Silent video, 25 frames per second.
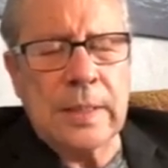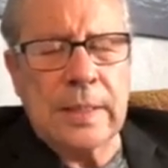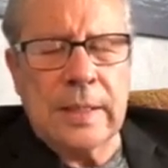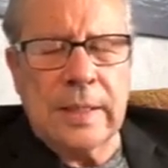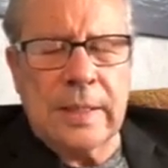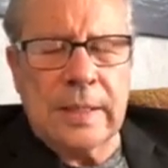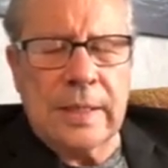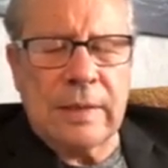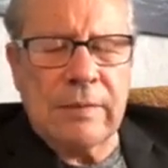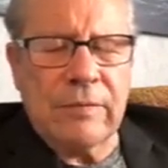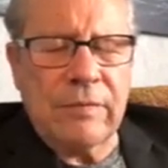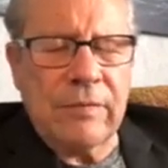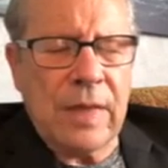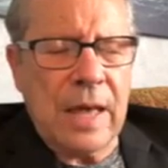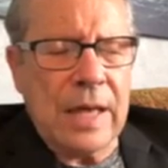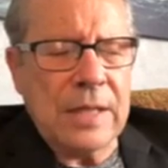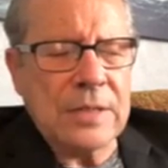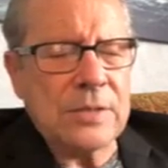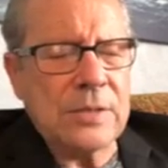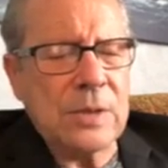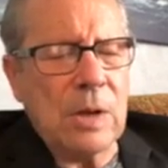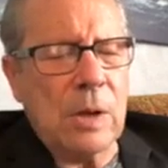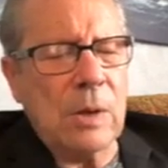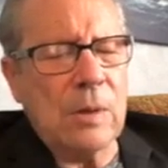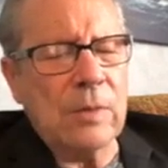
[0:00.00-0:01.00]
If
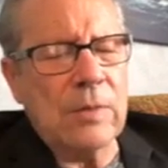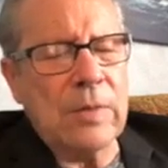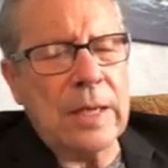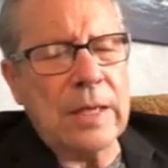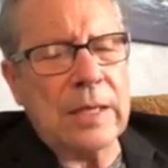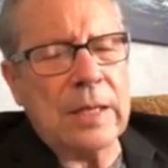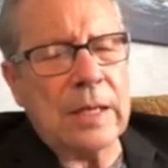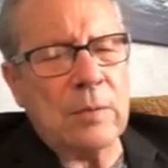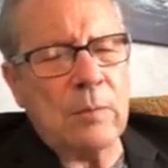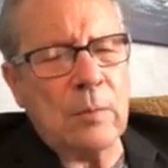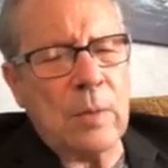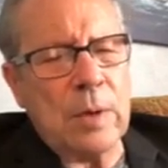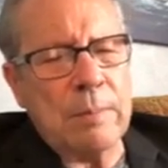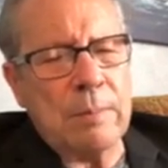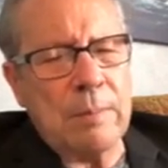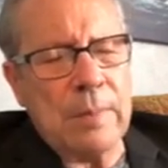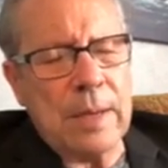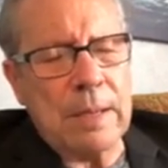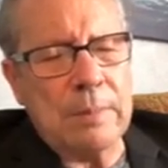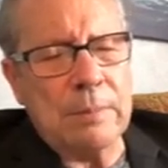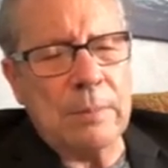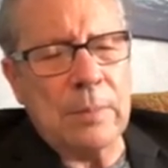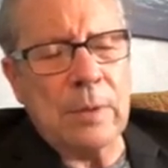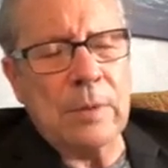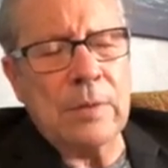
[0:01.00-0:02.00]
that's all they can
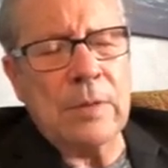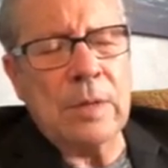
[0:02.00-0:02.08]
remember,